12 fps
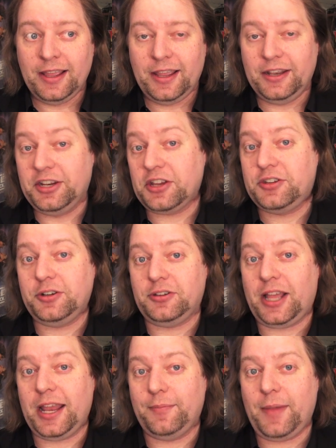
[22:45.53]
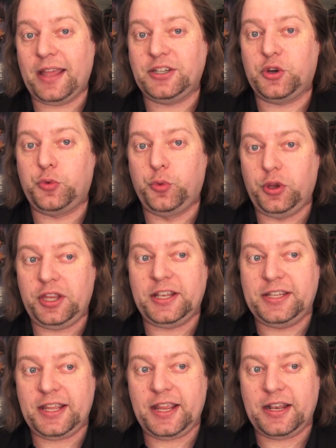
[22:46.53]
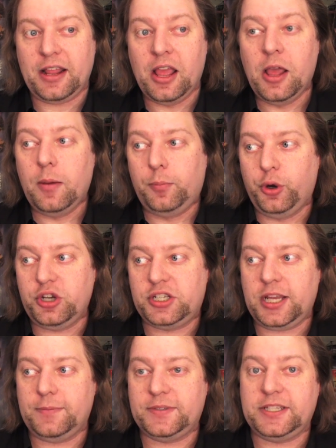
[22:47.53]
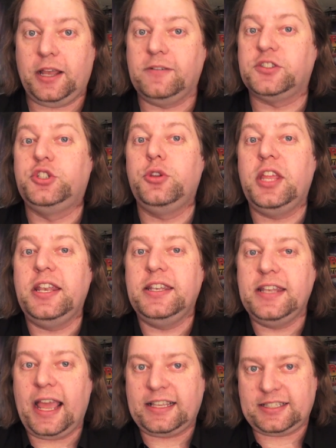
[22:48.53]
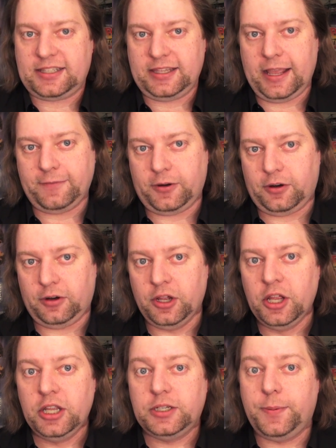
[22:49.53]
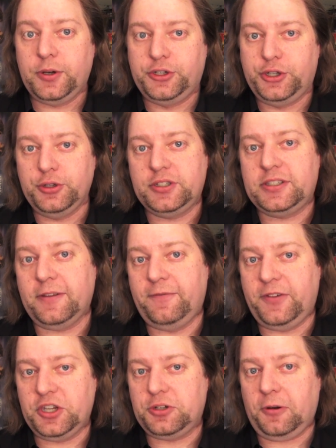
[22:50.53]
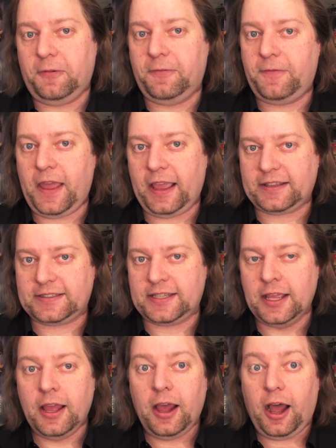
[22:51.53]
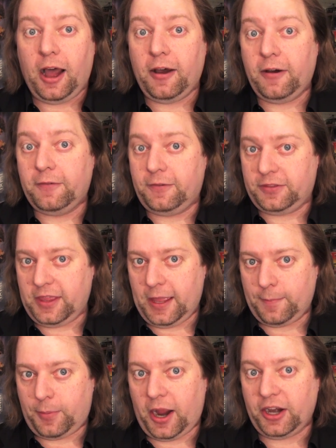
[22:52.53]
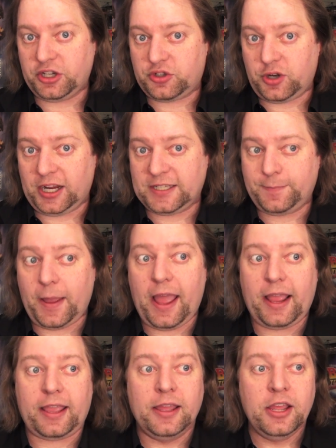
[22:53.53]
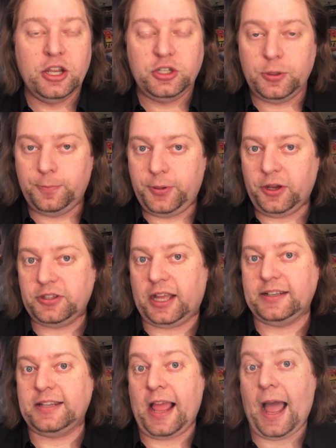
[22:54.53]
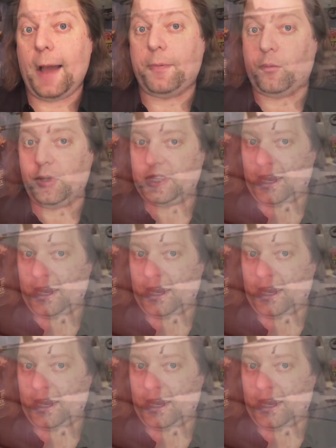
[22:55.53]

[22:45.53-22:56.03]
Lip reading: Industrial Light and Magic really did push themselves to the next level to produce the visual effects of The Empire Strikes Back, to build on top of what